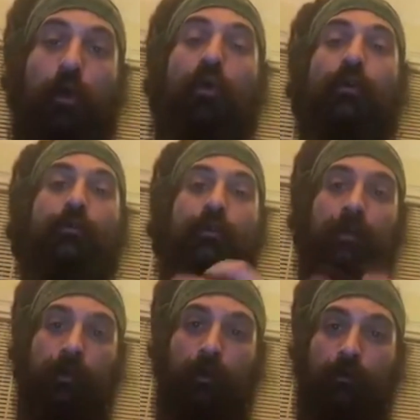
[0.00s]
or you
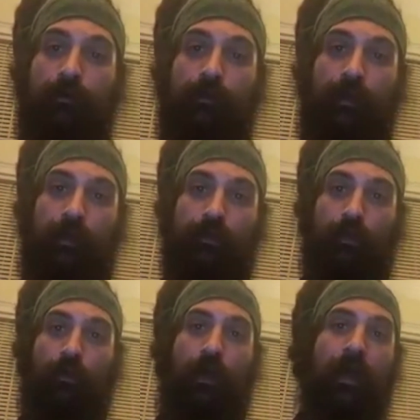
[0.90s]
can go into
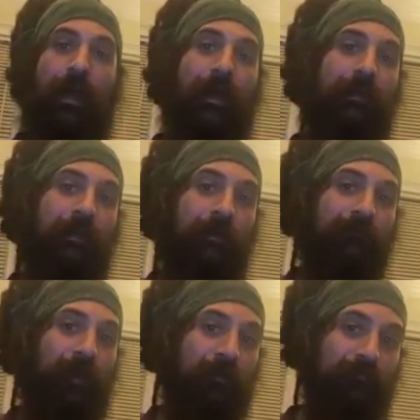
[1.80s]
nature and
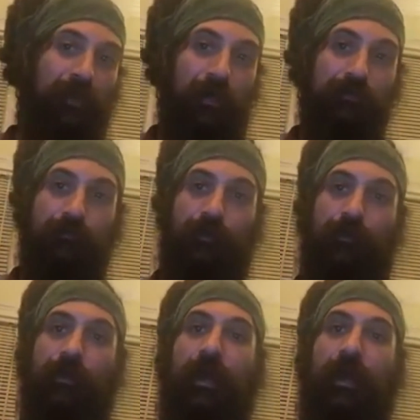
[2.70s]
kind of jostle it,